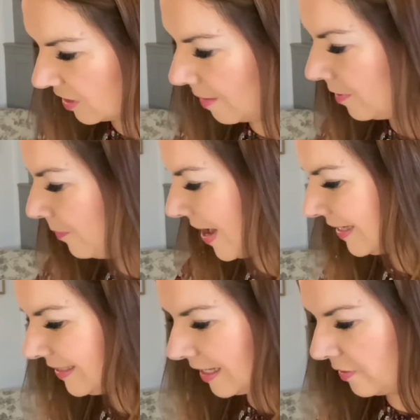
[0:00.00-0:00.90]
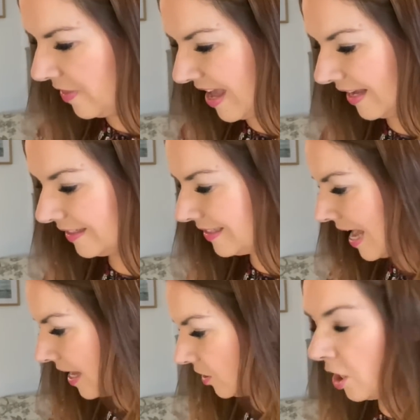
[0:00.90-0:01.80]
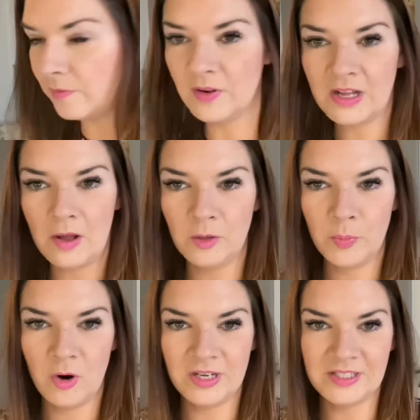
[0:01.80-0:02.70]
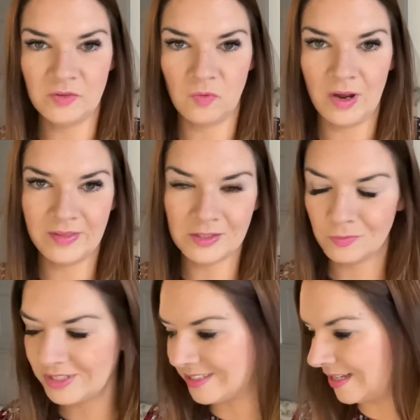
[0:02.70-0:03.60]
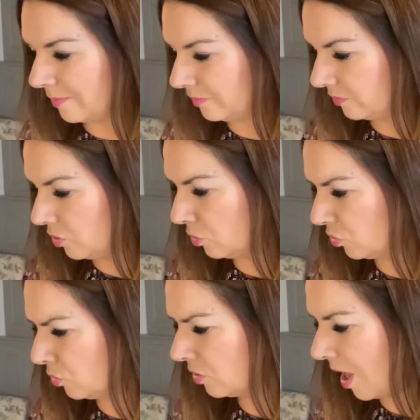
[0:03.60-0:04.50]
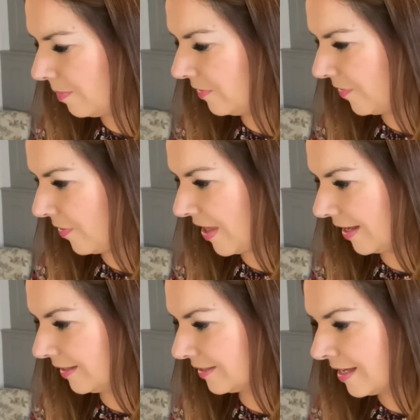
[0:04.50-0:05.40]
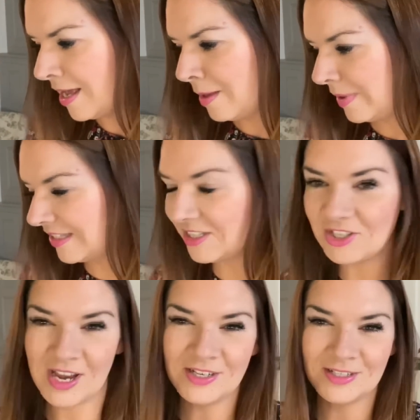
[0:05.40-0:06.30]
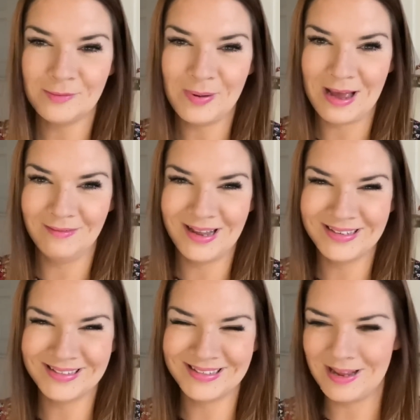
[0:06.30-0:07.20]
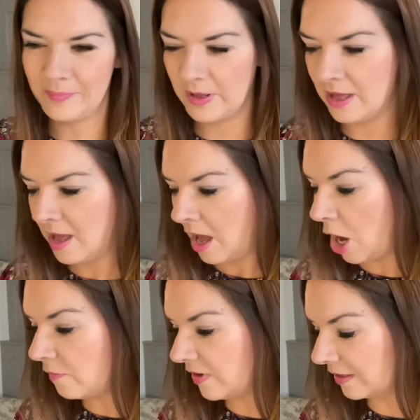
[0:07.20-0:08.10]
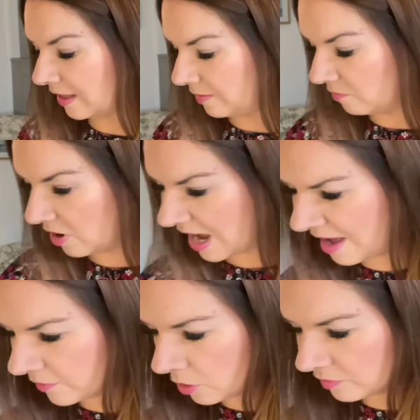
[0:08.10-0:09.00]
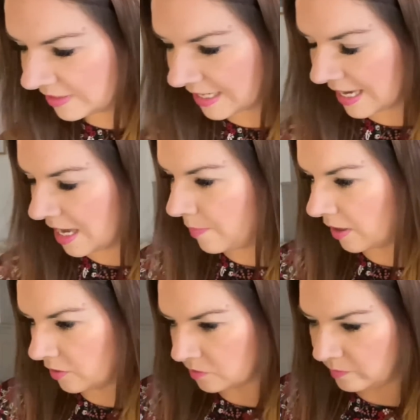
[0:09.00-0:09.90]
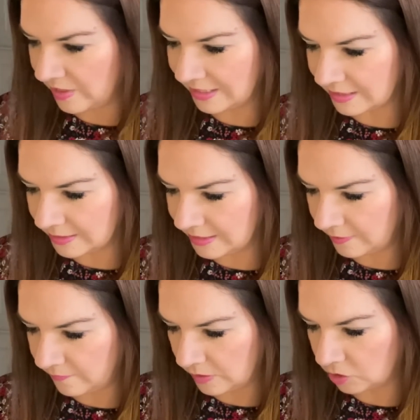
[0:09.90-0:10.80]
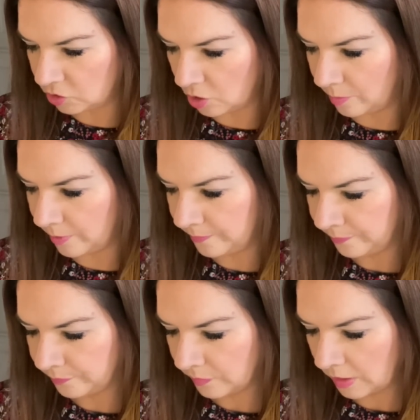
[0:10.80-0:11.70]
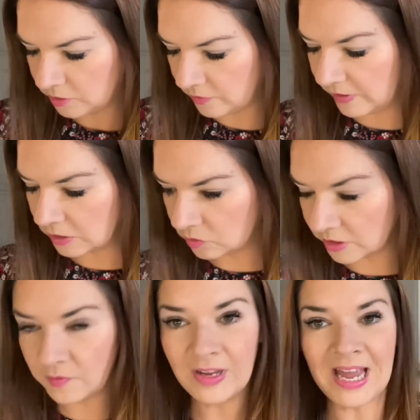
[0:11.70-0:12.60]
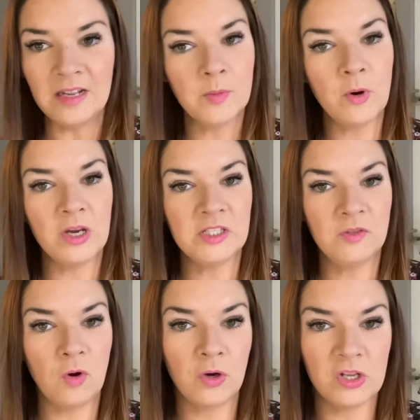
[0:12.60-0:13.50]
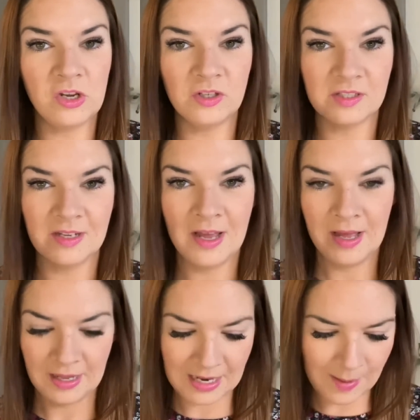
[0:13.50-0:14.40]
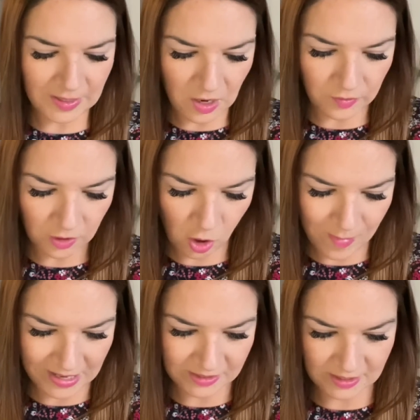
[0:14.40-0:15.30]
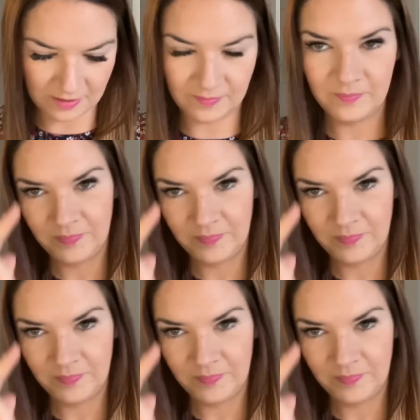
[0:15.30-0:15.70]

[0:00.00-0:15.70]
couple of basic things, and hopefully I'll get all the prices right. There's a risk, I'm not sure on a couple of the things, because it changes in Poundland, doesn't it? But hopefully I'll get them right. I have got a receipt here, but I've got some things at a different shop. So fingers crossed. If I get any of the prices wrong, can you just let me know in the comments and,